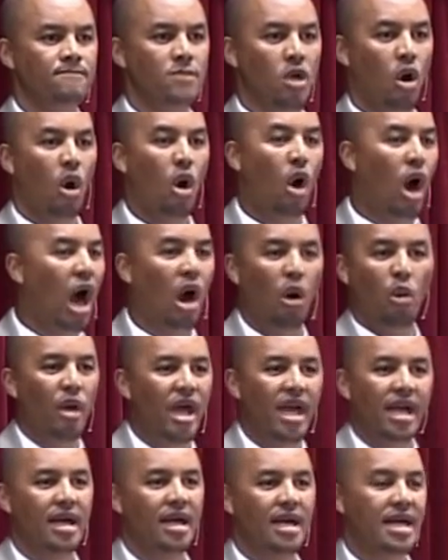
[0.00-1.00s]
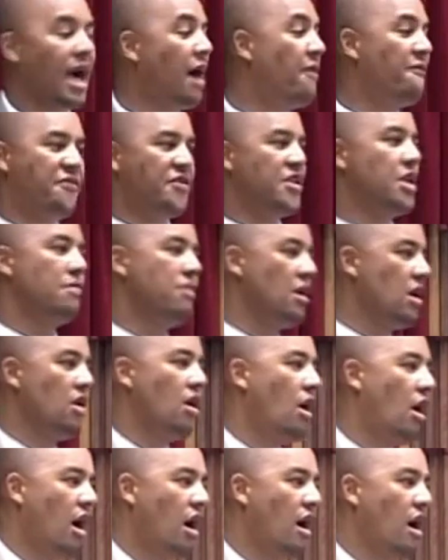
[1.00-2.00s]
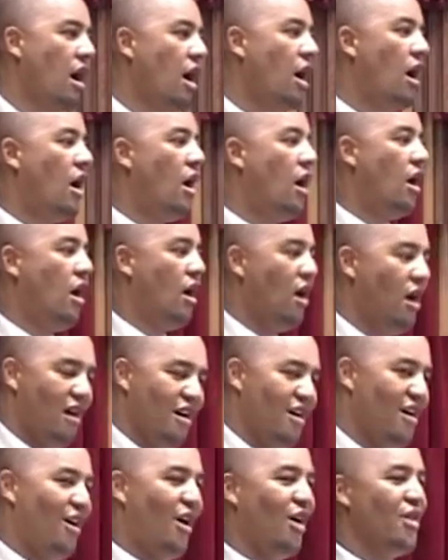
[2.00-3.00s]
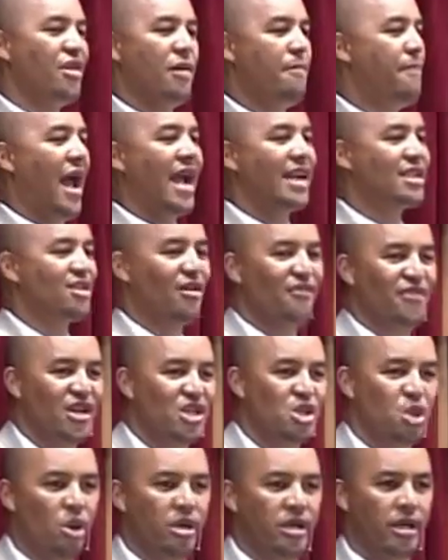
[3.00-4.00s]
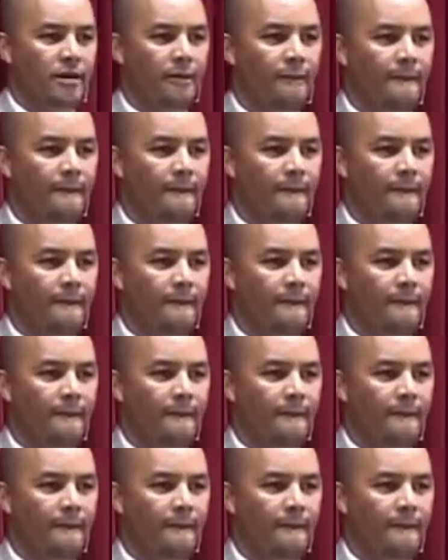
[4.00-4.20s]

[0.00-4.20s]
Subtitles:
Or are we comfortable on the banks of the Jordan?